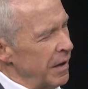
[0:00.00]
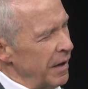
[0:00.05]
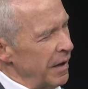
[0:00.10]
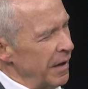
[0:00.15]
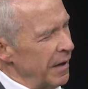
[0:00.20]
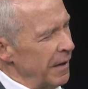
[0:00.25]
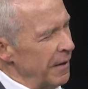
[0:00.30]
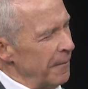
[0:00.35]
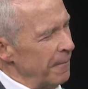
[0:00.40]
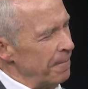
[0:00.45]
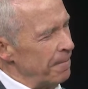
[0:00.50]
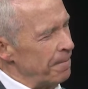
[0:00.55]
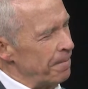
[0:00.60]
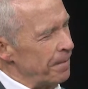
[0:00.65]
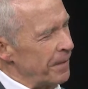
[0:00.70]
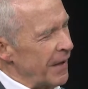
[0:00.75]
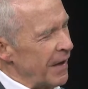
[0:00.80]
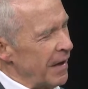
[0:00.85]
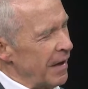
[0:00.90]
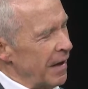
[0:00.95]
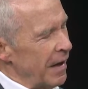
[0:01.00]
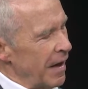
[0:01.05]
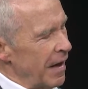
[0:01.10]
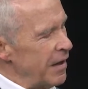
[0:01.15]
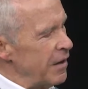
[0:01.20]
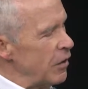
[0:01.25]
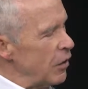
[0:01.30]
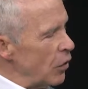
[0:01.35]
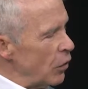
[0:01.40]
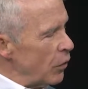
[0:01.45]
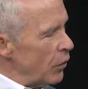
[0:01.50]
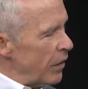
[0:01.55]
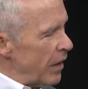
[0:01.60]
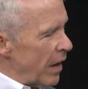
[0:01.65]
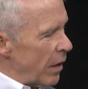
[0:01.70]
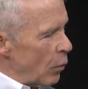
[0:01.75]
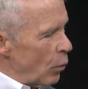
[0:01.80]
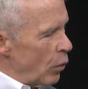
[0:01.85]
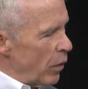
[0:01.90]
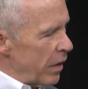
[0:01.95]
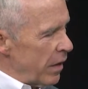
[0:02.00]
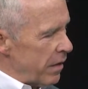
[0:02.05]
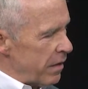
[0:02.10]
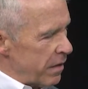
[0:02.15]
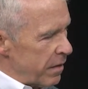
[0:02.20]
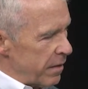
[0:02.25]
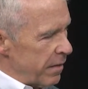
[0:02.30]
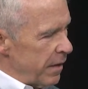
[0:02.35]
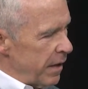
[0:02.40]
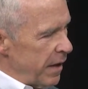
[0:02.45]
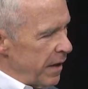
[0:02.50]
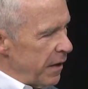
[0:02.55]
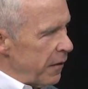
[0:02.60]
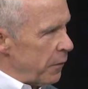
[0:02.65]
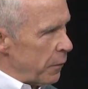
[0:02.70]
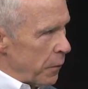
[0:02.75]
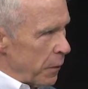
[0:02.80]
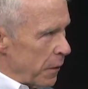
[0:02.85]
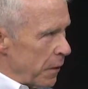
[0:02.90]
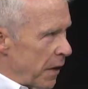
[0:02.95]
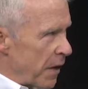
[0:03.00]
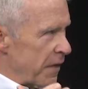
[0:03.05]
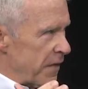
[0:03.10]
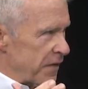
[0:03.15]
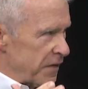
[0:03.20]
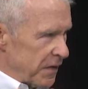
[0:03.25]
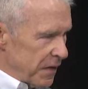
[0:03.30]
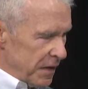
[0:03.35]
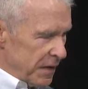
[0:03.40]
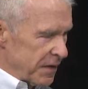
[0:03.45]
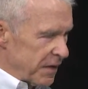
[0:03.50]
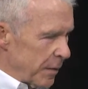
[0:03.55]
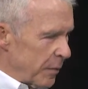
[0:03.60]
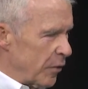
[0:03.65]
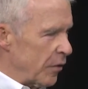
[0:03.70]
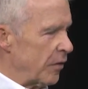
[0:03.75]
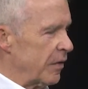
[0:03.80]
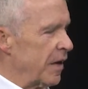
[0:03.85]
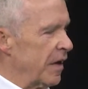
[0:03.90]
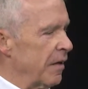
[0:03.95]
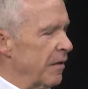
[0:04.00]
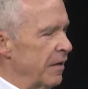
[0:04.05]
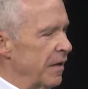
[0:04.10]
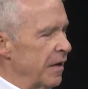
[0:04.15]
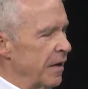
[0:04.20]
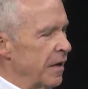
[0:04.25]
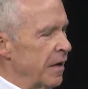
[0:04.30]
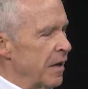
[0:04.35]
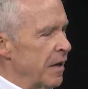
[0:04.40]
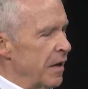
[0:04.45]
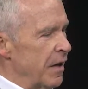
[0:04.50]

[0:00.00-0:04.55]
um, I know that with 83 deaths in Seminole County,